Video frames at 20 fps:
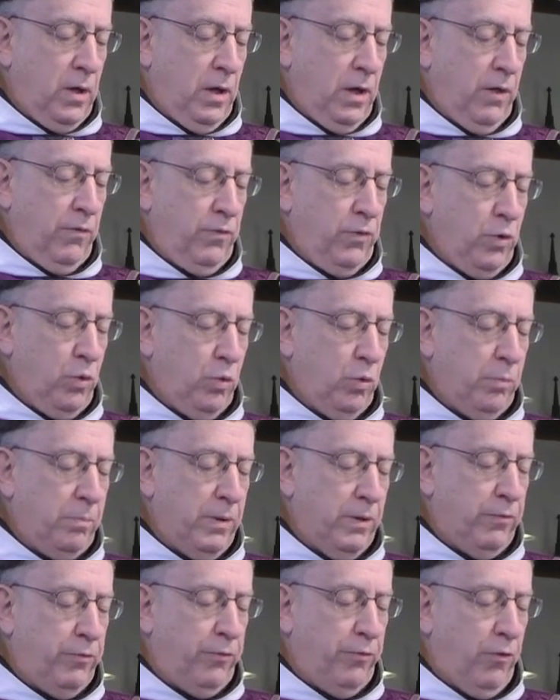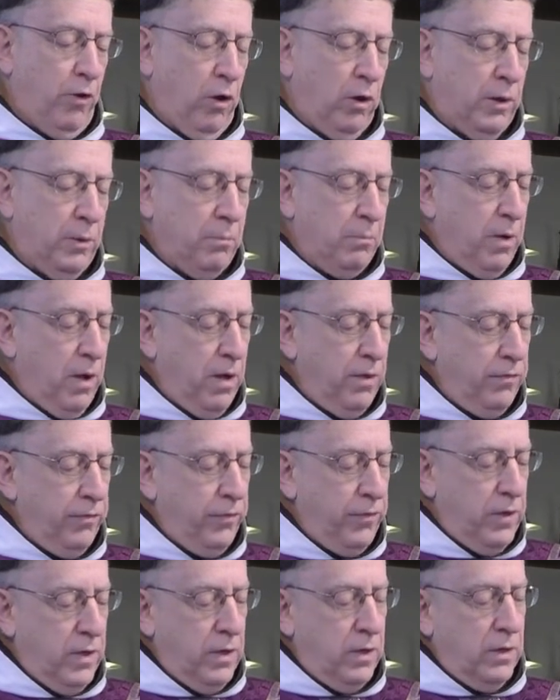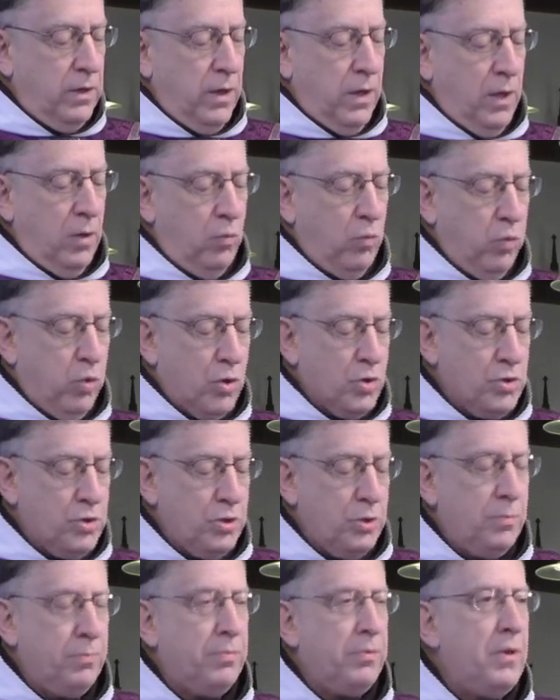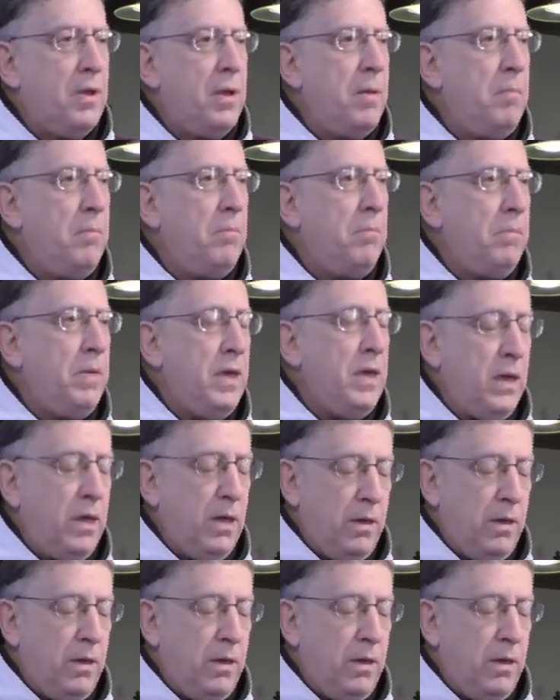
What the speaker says: if you will but fall at my feet and worship me."